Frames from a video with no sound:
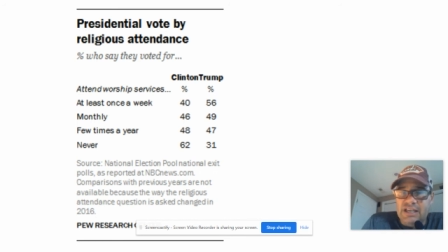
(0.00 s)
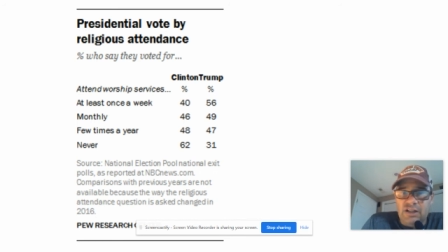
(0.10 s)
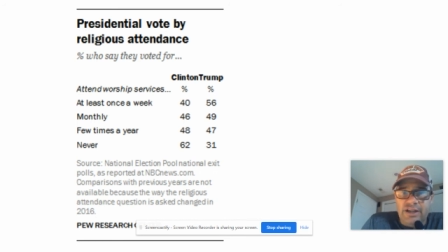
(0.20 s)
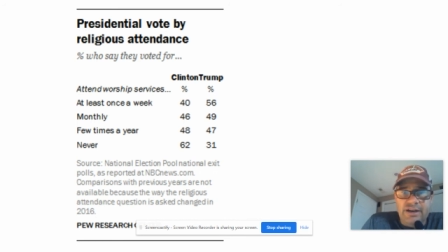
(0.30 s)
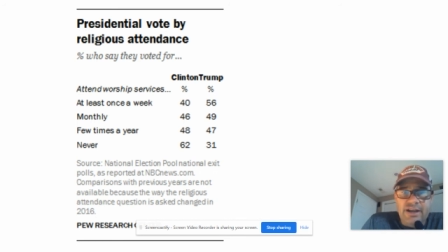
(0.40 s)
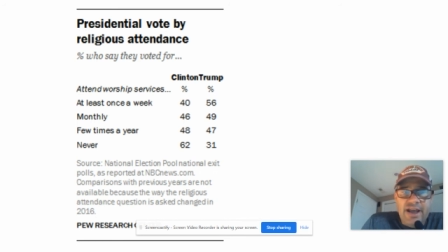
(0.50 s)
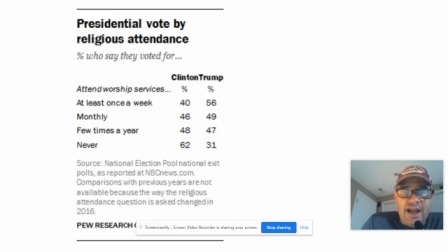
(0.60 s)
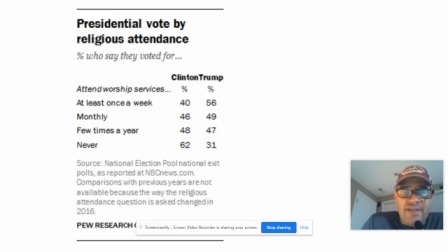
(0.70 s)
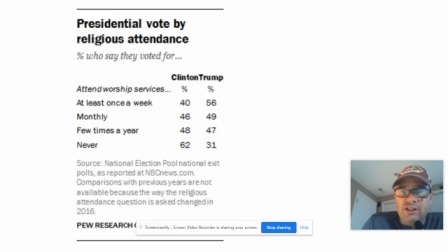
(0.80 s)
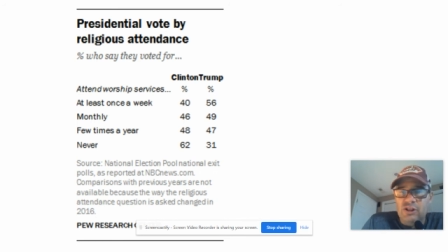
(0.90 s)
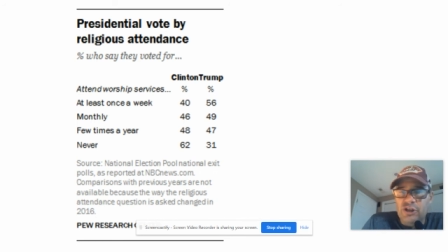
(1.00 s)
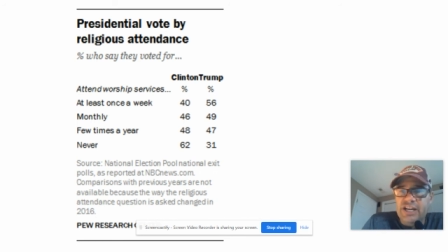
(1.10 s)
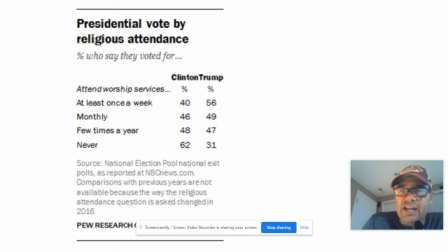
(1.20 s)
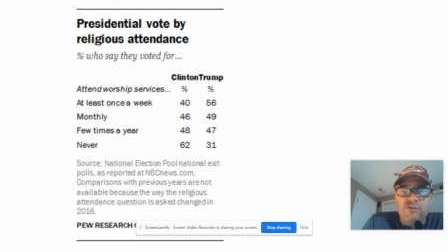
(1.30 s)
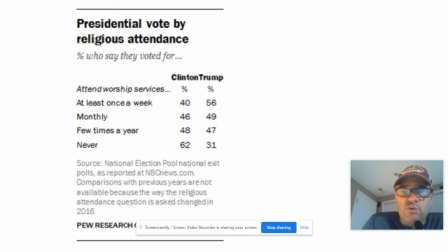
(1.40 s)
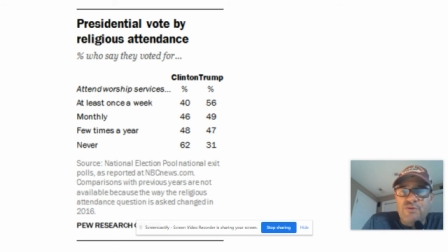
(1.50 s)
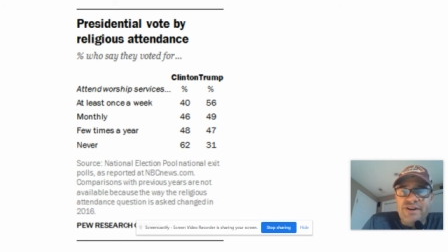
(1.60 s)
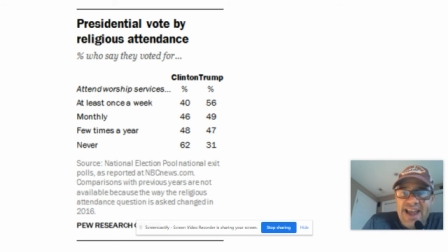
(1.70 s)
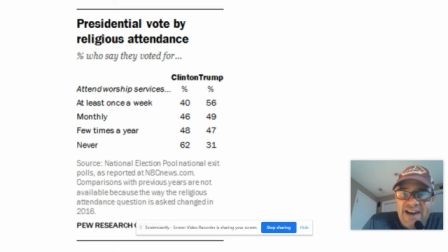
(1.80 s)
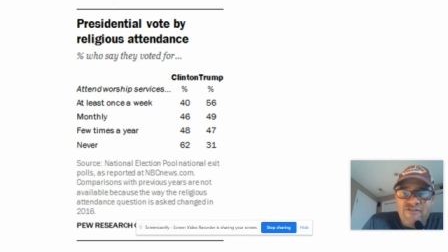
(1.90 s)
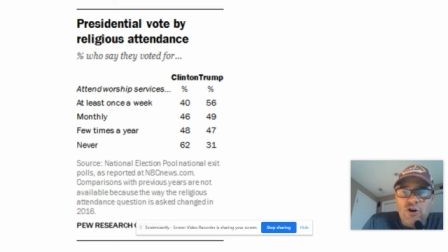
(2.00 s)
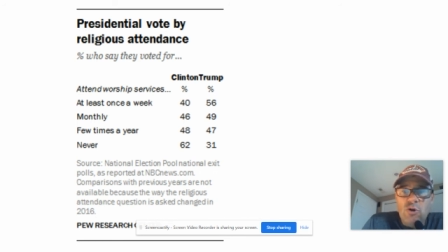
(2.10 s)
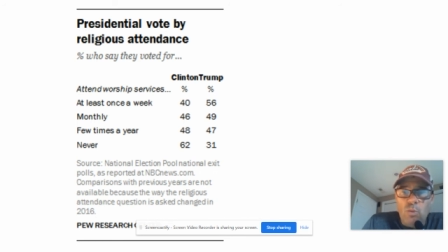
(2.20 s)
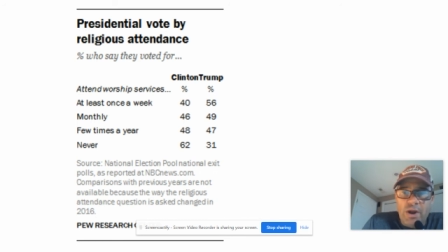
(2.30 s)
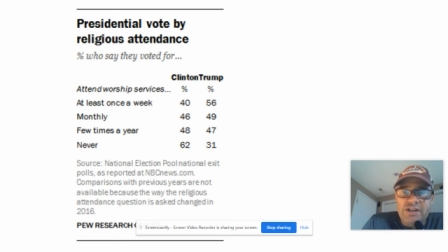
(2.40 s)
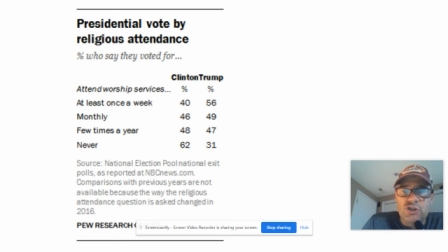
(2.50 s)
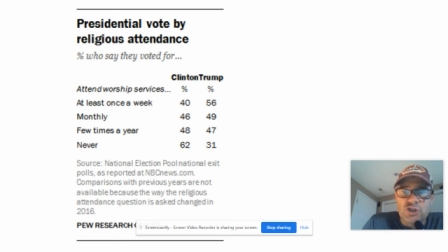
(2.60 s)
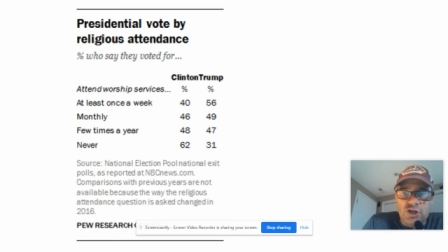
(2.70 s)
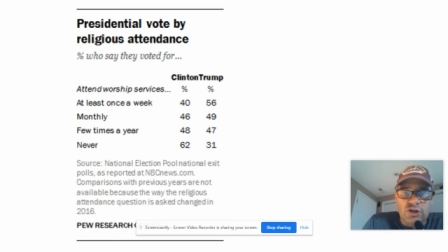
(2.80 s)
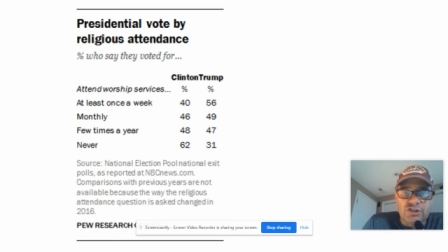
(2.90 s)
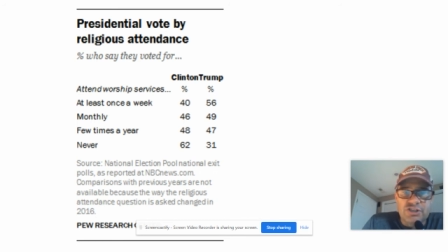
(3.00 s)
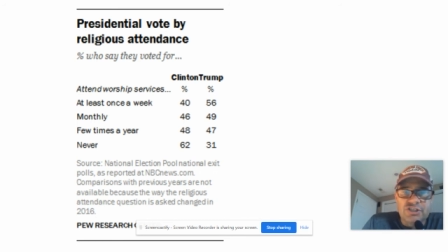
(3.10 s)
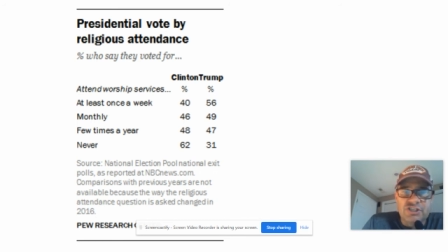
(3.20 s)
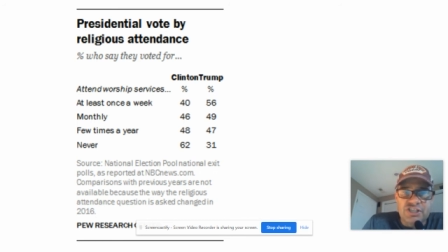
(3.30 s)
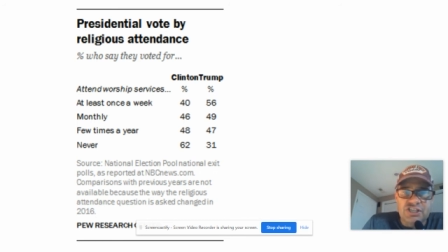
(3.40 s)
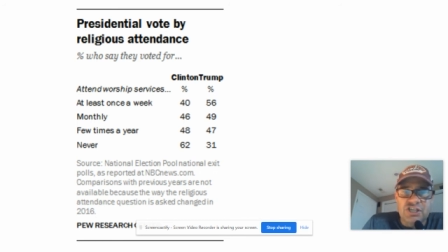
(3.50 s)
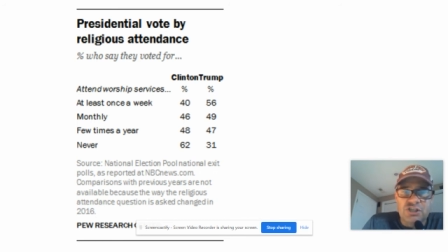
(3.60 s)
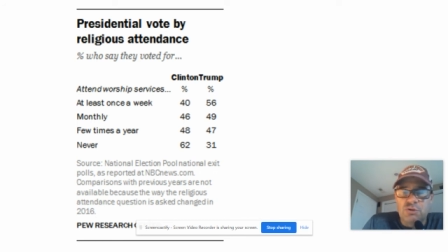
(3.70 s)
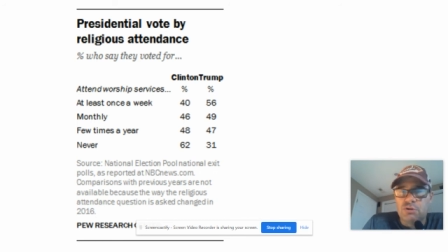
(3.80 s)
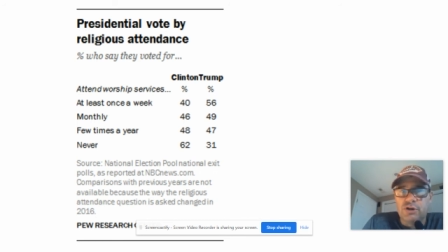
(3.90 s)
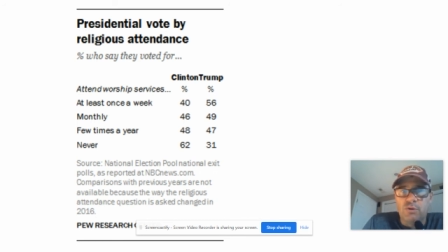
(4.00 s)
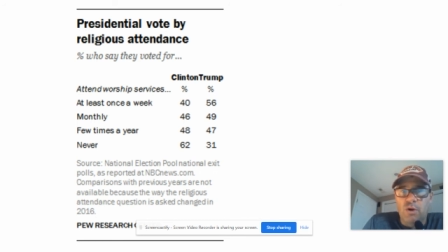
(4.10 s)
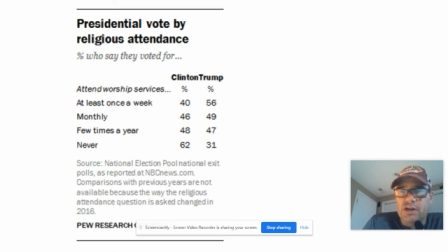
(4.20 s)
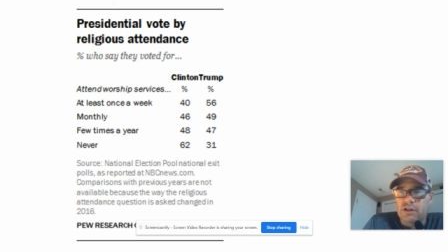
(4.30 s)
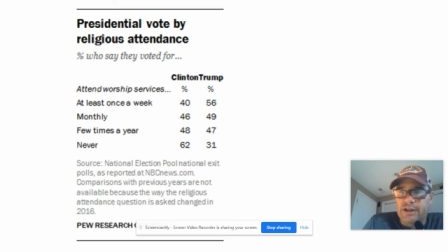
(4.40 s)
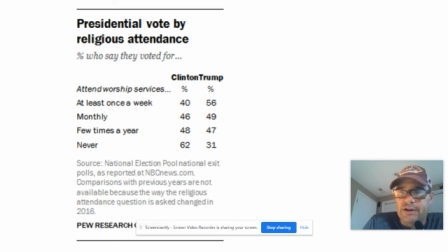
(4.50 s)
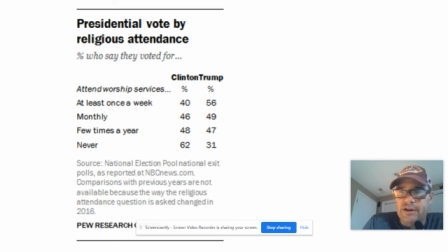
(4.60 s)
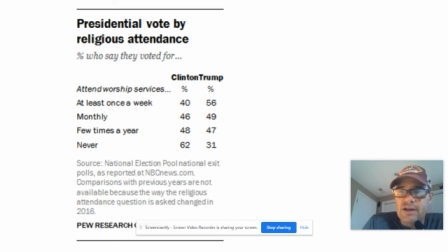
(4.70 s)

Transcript: Clinton. And then look at if you never went to church, 6231 Clinton.